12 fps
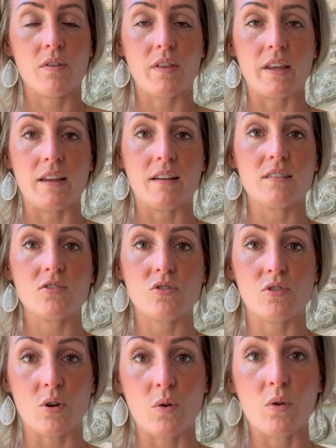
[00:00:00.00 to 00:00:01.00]
the
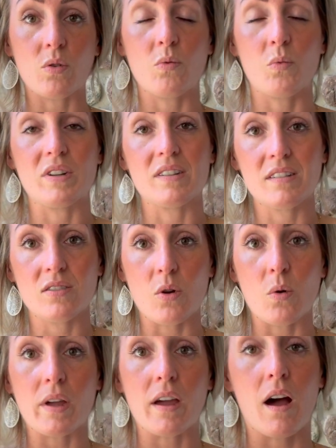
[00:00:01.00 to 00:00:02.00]
stone would
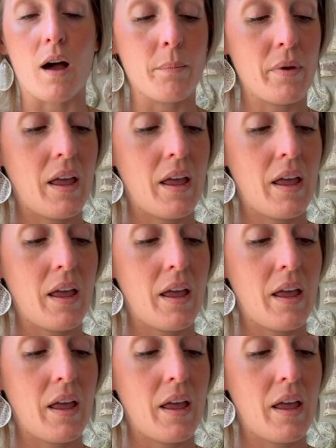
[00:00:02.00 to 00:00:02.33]
soak it up,